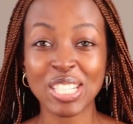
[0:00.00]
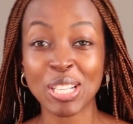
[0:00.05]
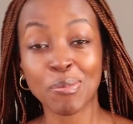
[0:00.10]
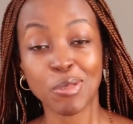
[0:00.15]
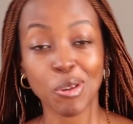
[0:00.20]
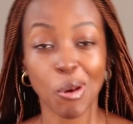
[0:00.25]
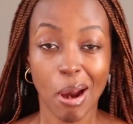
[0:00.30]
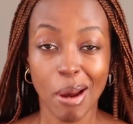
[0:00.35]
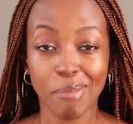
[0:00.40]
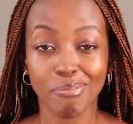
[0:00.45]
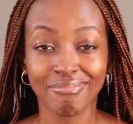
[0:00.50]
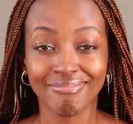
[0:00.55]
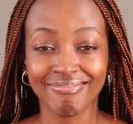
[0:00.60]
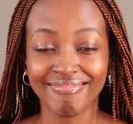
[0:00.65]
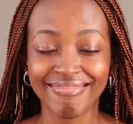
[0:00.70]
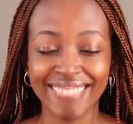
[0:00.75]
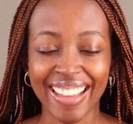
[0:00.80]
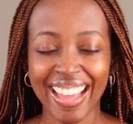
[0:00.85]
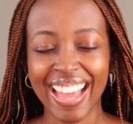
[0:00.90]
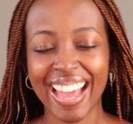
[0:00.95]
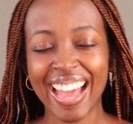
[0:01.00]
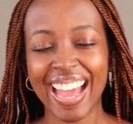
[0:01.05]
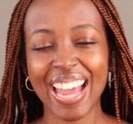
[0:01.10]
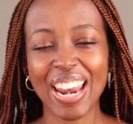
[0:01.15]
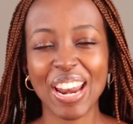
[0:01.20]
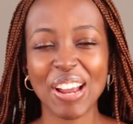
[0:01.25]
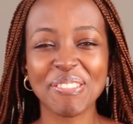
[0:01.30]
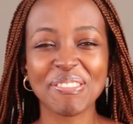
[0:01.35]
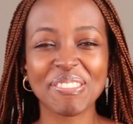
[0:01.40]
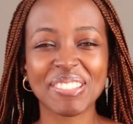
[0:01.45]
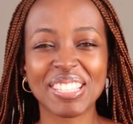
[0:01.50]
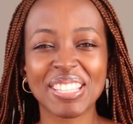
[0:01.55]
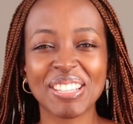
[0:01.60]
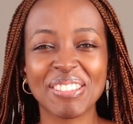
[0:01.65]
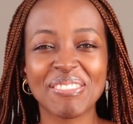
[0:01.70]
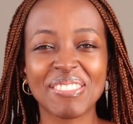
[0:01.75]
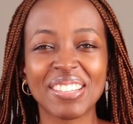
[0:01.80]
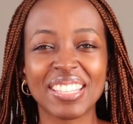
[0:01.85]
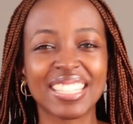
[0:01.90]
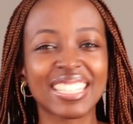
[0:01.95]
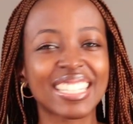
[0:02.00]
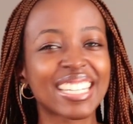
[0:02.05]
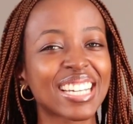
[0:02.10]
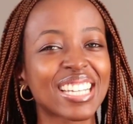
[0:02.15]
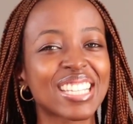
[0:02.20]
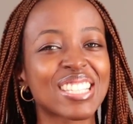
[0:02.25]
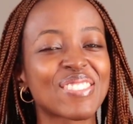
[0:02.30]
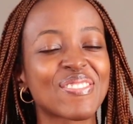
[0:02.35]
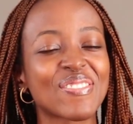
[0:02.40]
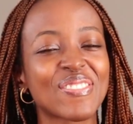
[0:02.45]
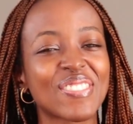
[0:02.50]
subscribe. And I will see you in the next